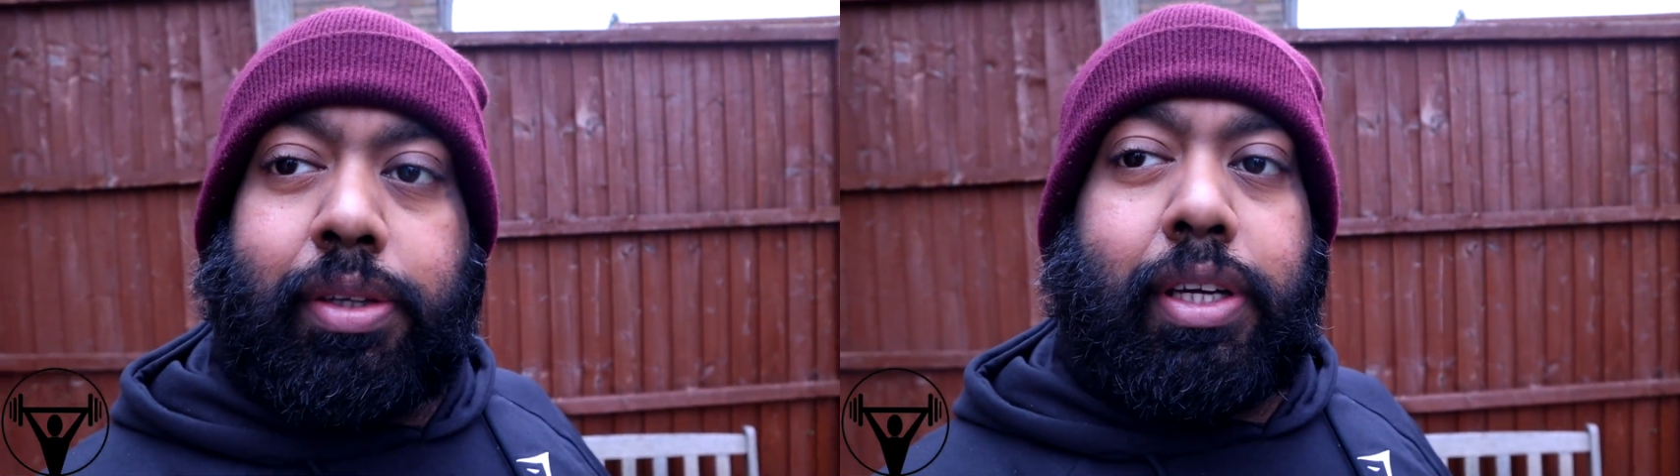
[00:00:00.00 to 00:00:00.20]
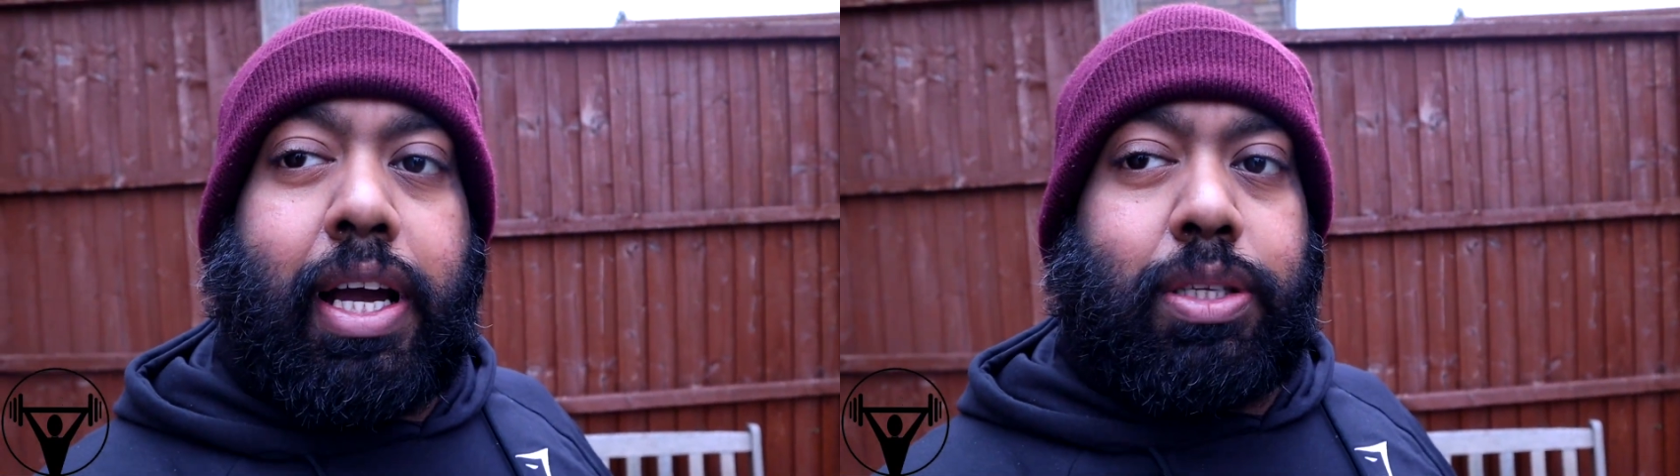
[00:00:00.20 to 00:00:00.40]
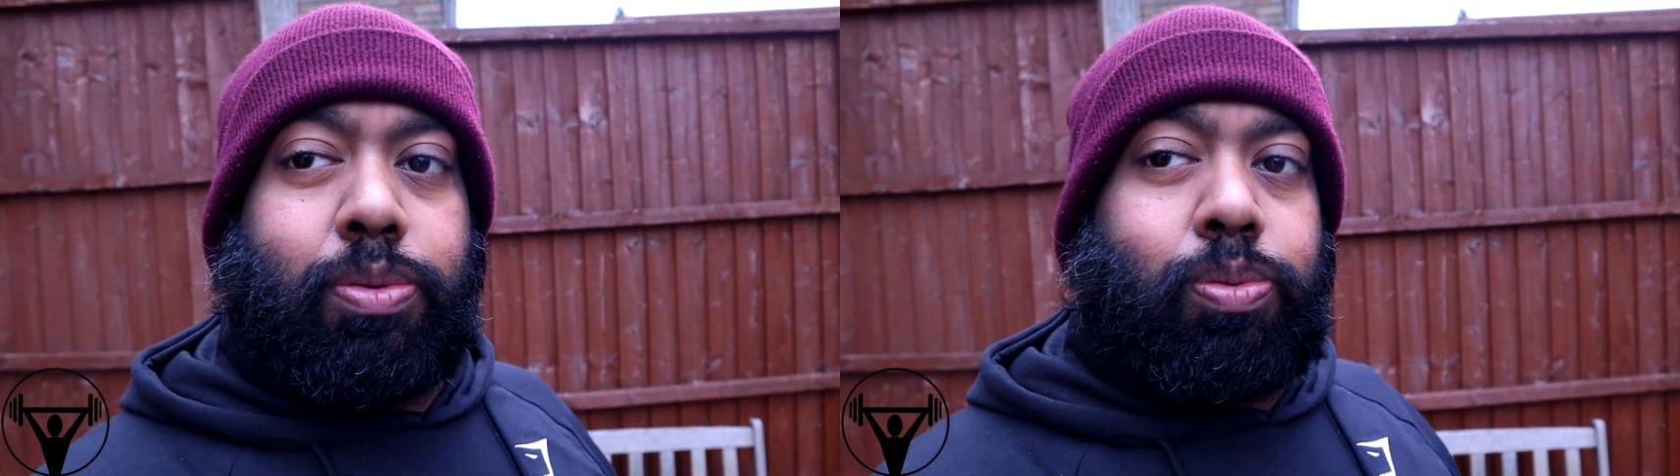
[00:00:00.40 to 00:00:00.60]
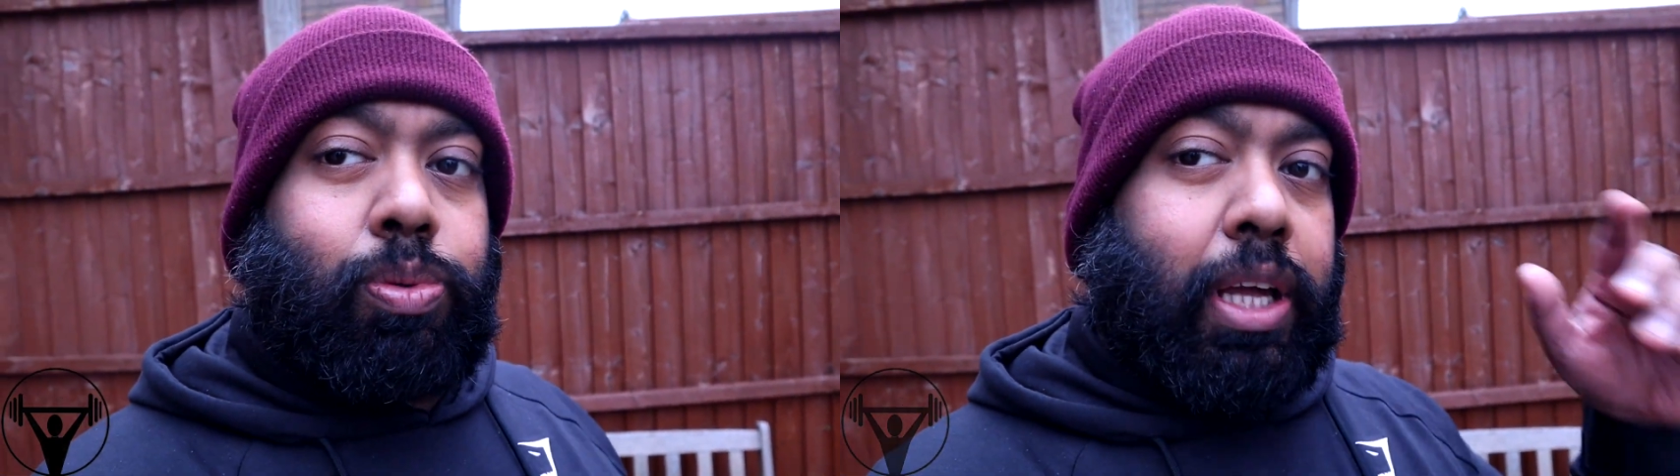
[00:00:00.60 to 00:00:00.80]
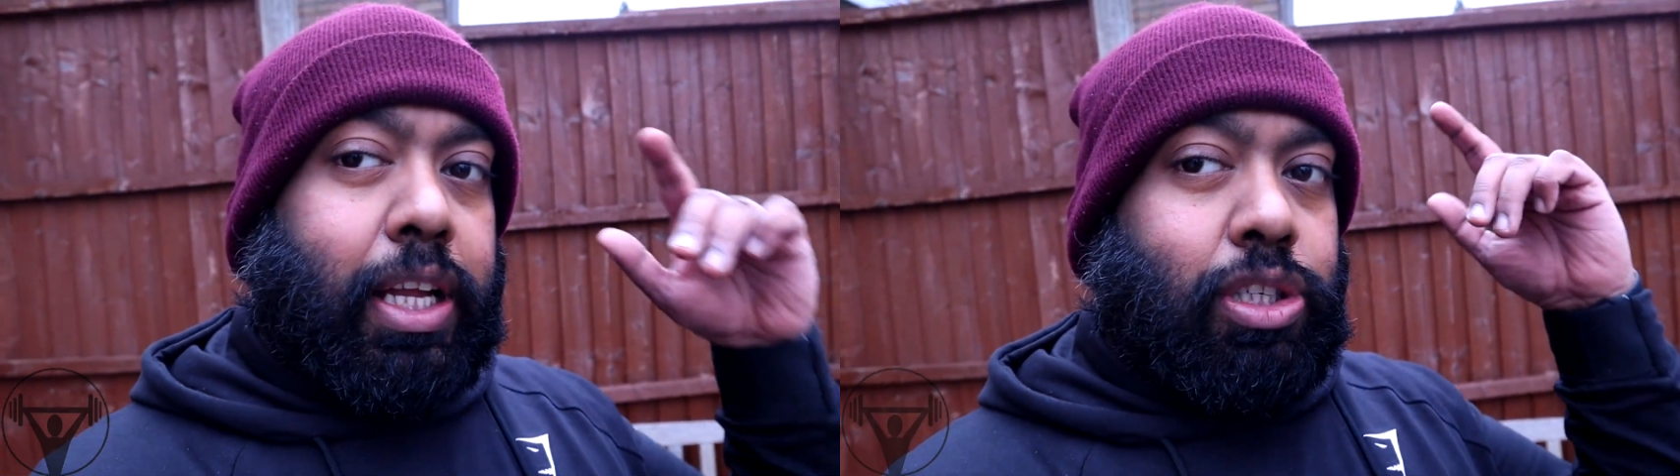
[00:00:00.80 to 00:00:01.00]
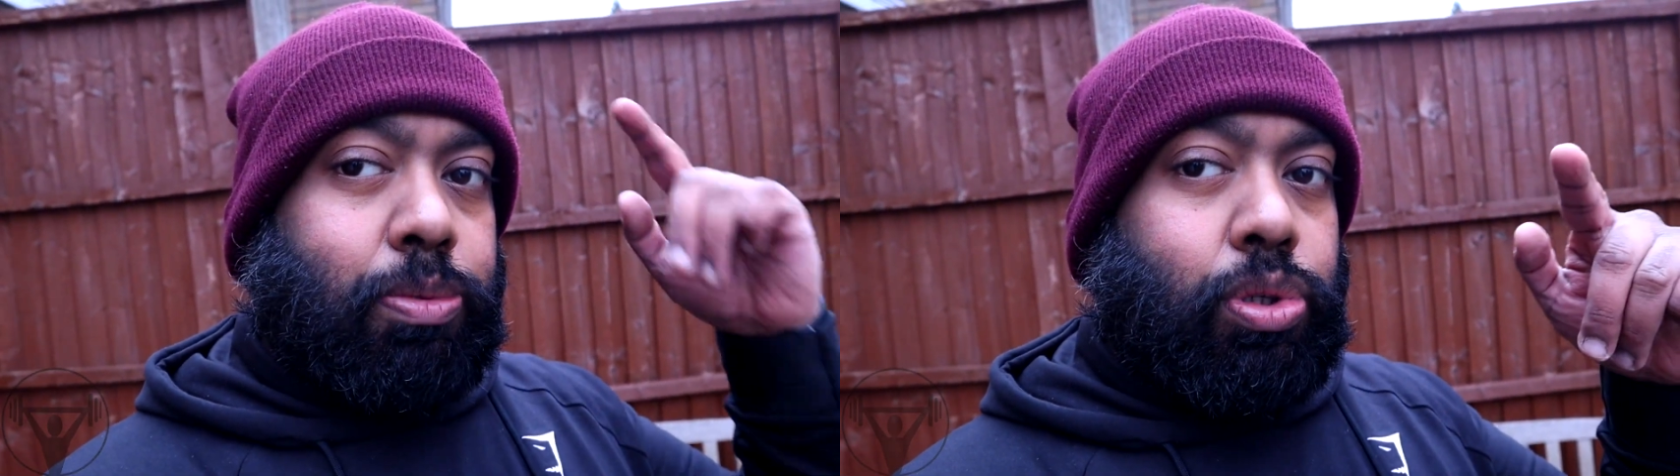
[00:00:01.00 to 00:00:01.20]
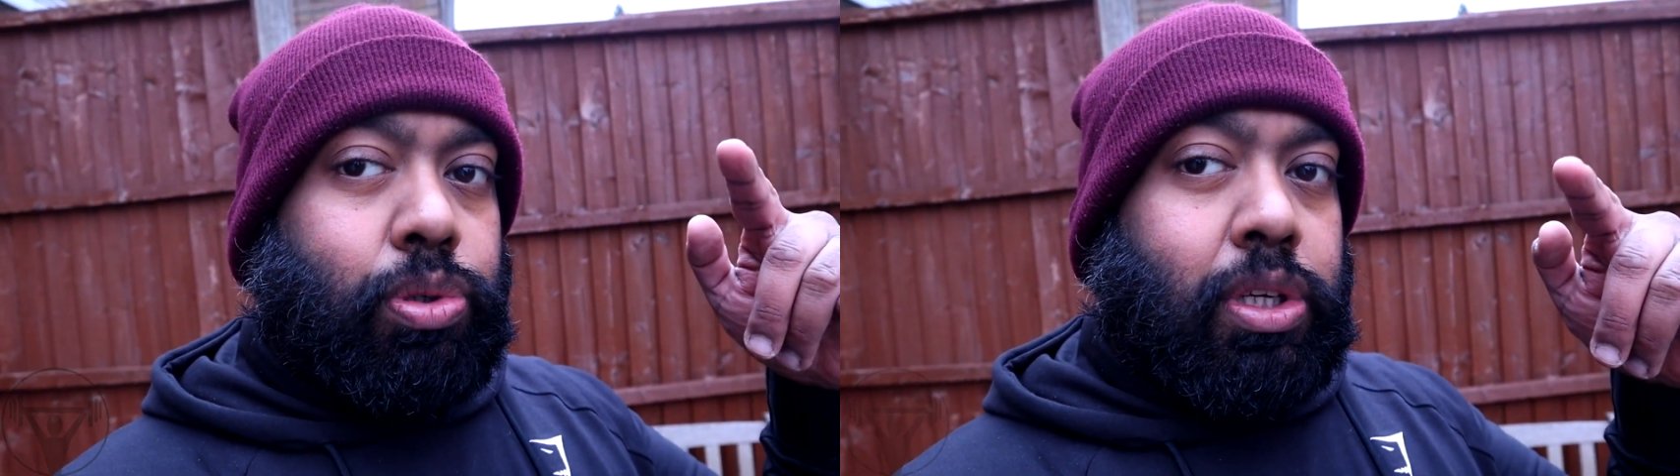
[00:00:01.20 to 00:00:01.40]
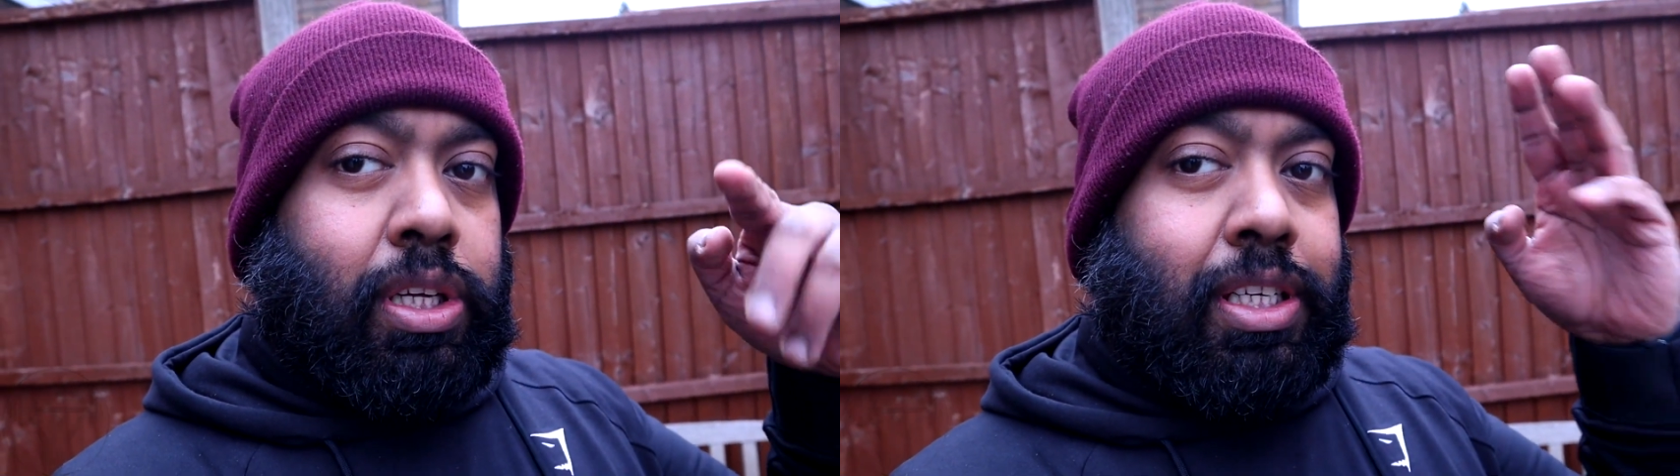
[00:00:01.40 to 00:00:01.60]
Guys, we'll catch up
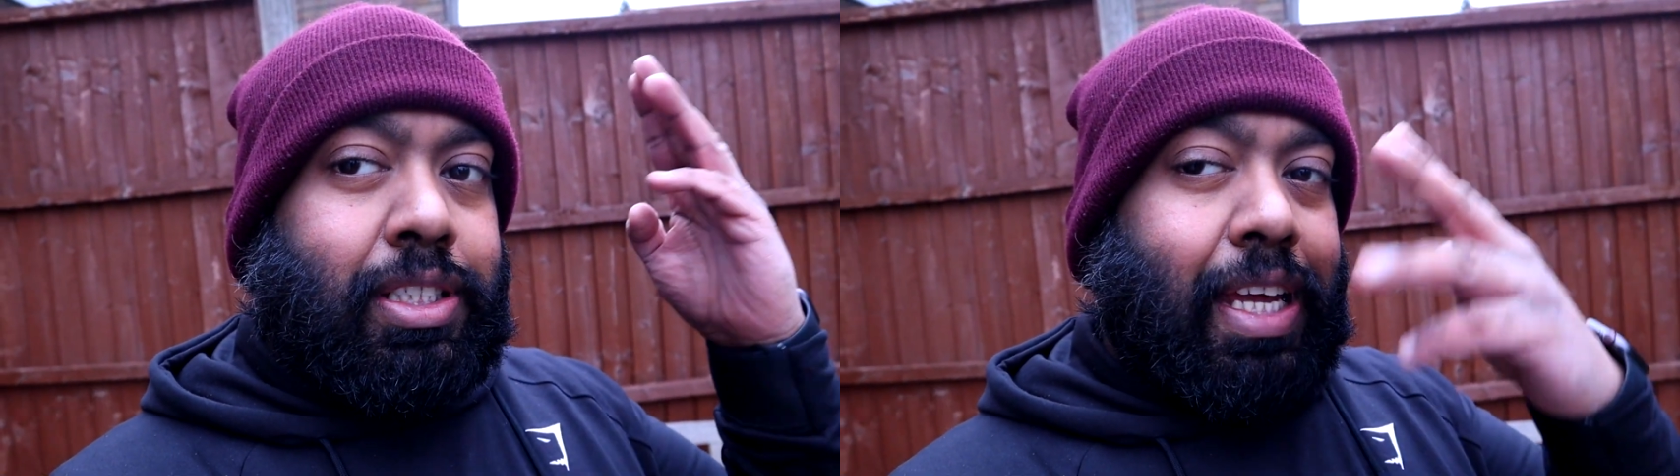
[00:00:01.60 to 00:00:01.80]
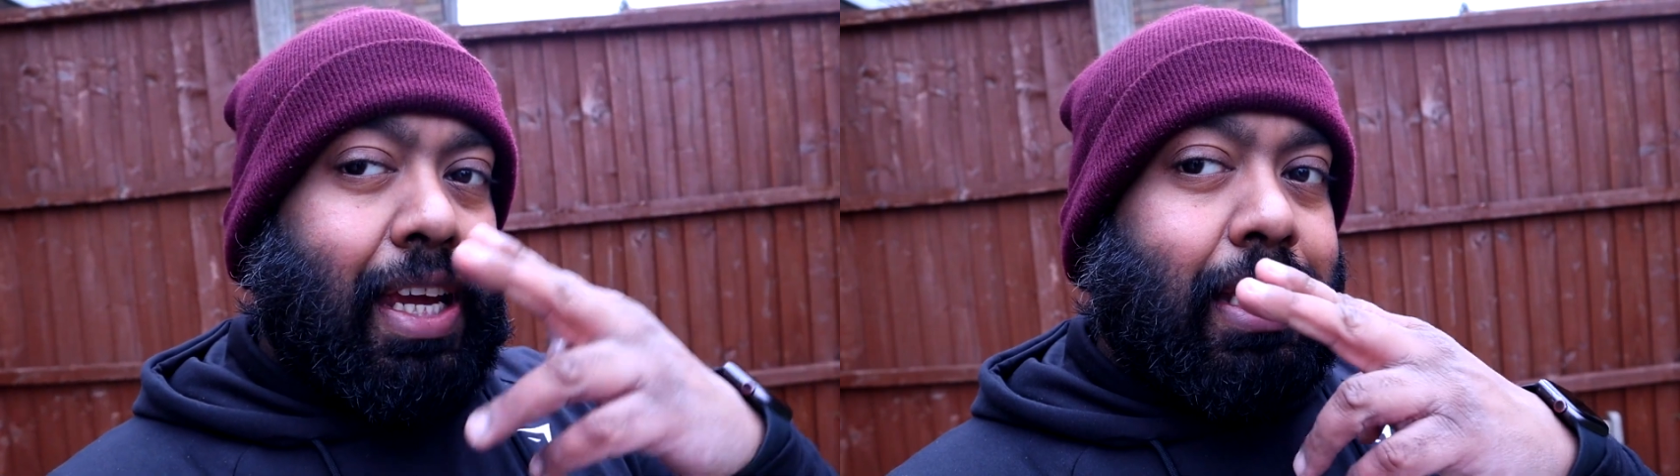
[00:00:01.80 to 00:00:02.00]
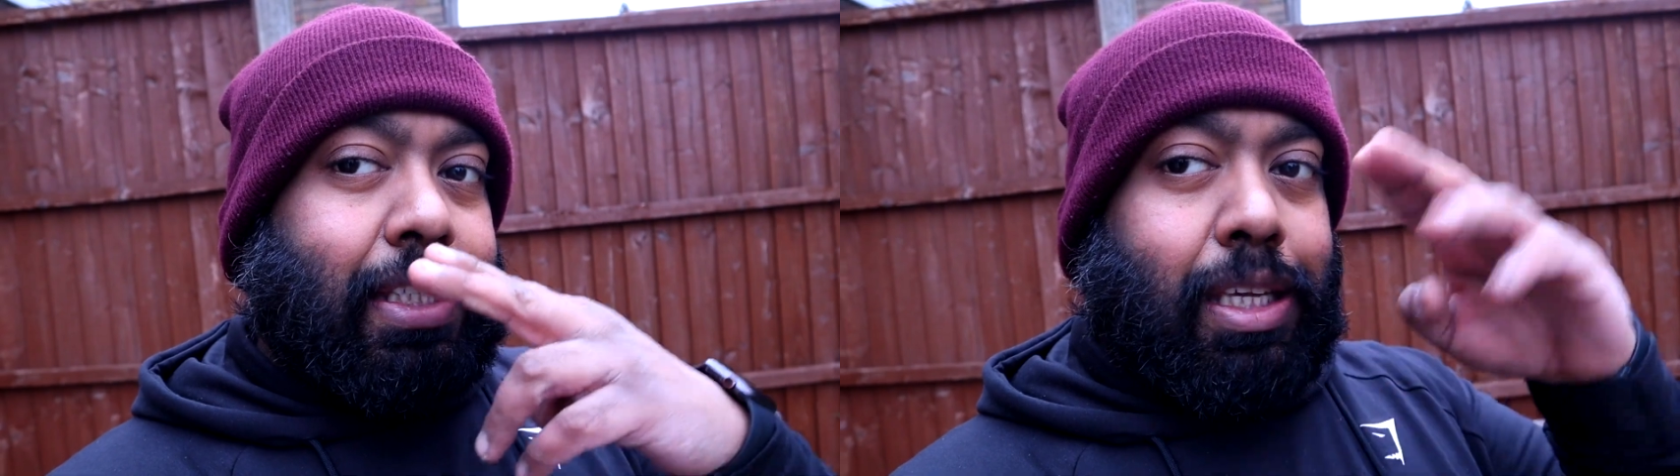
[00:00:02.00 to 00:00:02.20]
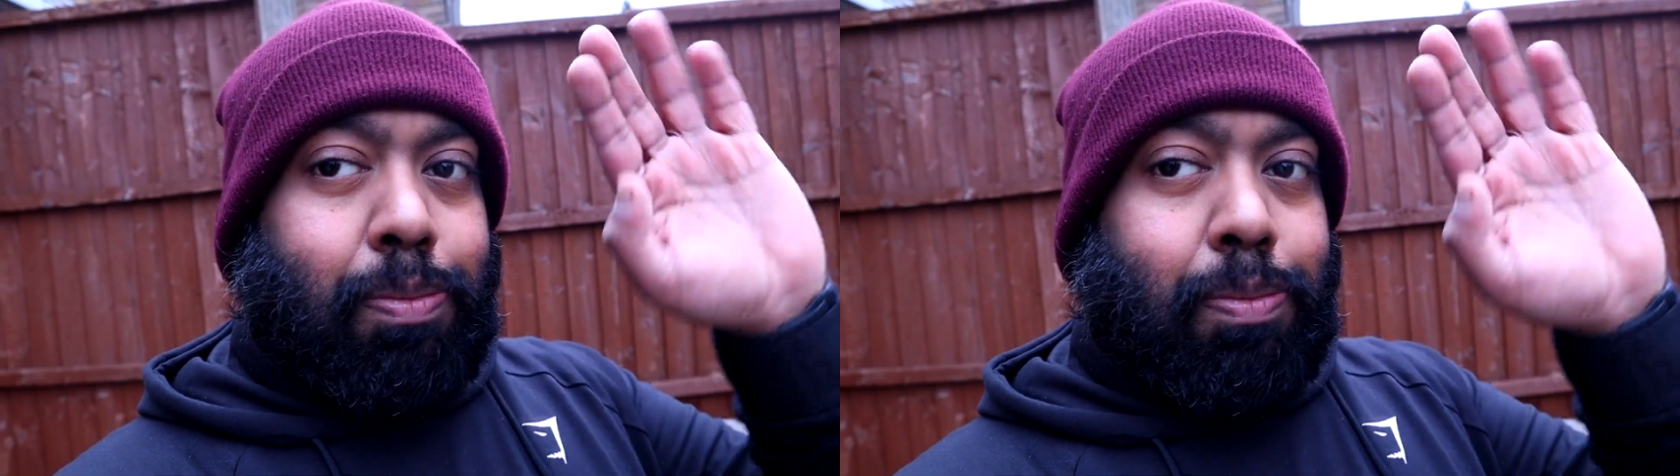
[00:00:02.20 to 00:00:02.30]
soon. Take it easy.